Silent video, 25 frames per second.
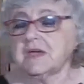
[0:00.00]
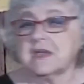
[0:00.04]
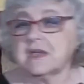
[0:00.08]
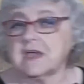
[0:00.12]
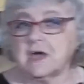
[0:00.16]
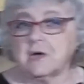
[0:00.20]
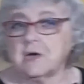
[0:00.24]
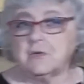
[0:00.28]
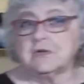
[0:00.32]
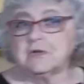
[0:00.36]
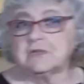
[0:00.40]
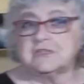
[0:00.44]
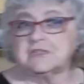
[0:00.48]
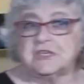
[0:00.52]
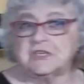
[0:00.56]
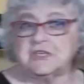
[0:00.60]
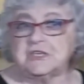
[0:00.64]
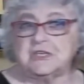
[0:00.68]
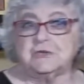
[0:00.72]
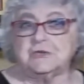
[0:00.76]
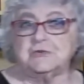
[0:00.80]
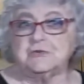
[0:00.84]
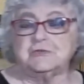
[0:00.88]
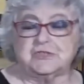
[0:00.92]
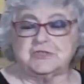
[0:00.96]
Go onto
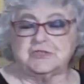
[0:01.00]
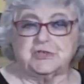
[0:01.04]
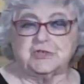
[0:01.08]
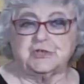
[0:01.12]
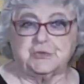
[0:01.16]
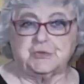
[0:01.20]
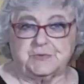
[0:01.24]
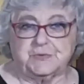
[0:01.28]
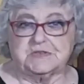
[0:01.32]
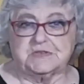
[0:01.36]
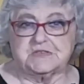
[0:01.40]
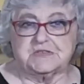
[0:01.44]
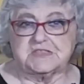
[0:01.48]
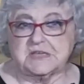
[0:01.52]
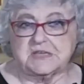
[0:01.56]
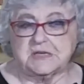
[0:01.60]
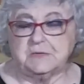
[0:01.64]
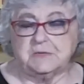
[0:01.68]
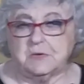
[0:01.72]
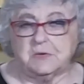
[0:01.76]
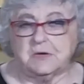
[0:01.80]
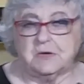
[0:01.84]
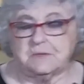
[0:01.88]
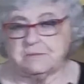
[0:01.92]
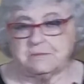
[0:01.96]
YouTube and see
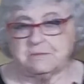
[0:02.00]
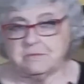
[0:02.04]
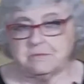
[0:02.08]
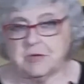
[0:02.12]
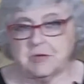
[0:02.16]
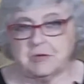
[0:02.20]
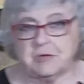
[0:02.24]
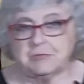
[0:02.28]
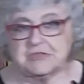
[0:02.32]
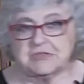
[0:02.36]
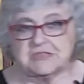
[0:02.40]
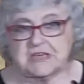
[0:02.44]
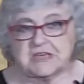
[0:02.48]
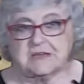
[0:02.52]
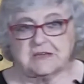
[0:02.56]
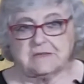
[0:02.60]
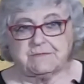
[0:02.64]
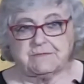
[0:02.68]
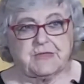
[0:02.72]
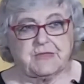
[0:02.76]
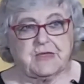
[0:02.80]
what music.